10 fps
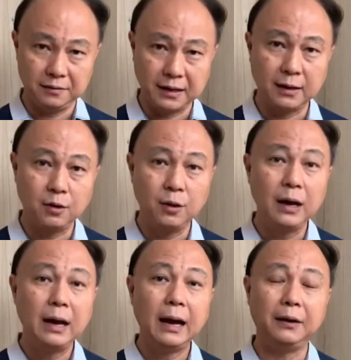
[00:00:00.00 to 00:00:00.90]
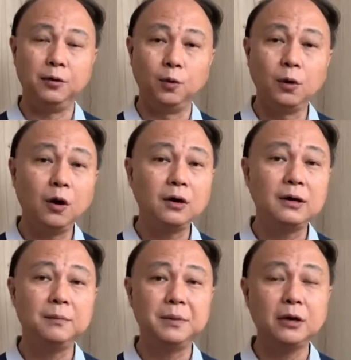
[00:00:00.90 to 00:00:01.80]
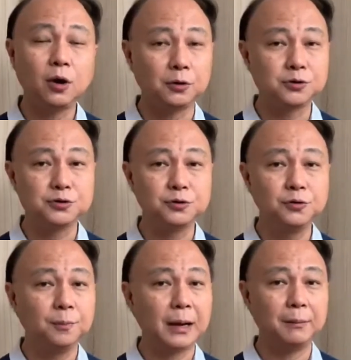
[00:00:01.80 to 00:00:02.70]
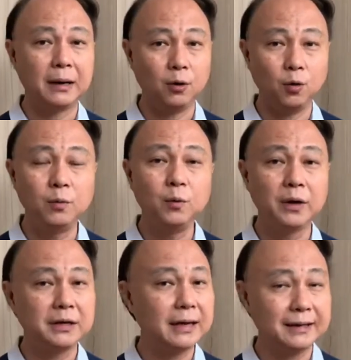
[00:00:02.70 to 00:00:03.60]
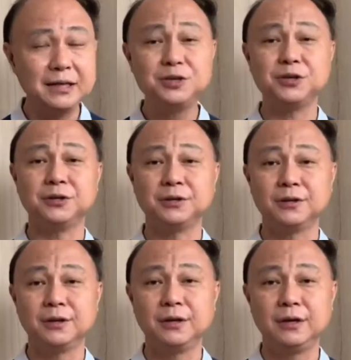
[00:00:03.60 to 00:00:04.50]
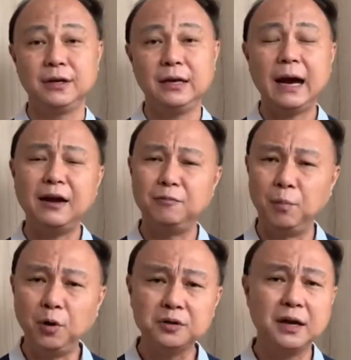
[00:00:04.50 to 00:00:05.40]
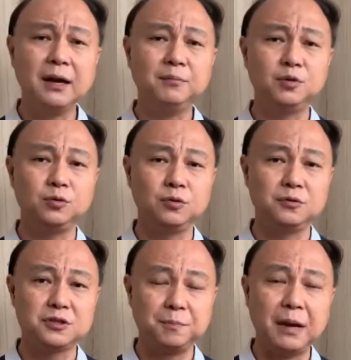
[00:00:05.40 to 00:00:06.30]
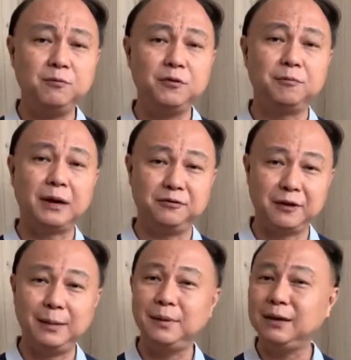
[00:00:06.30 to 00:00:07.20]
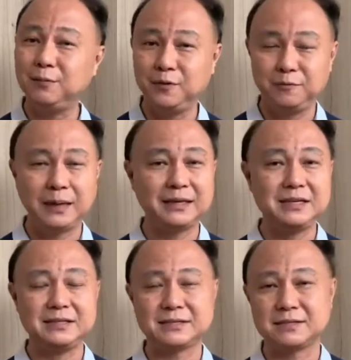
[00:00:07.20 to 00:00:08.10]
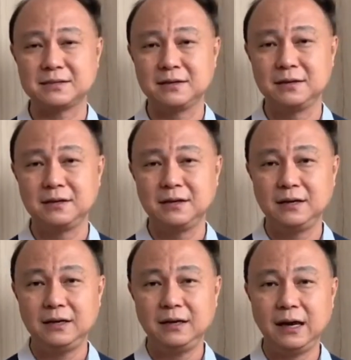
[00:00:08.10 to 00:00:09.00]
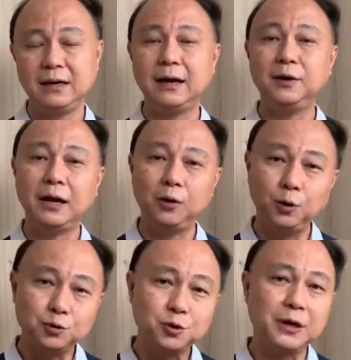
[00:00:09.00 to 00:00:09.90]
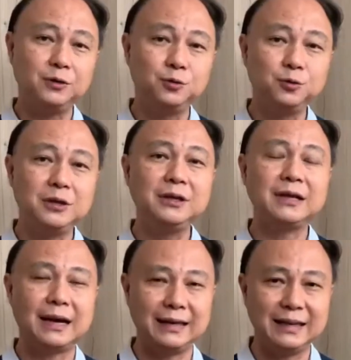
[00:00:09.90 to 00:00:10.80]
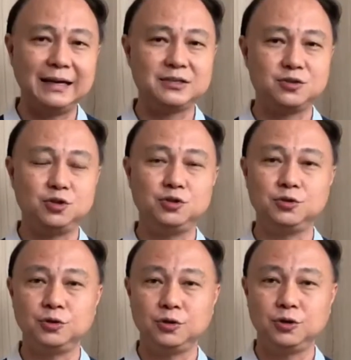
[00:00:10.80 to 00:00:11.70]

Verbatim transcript: now I'm no longer being controlled by my overworking addiction. I have more time to spend with my family, with my kids. And I also can do things that I like to do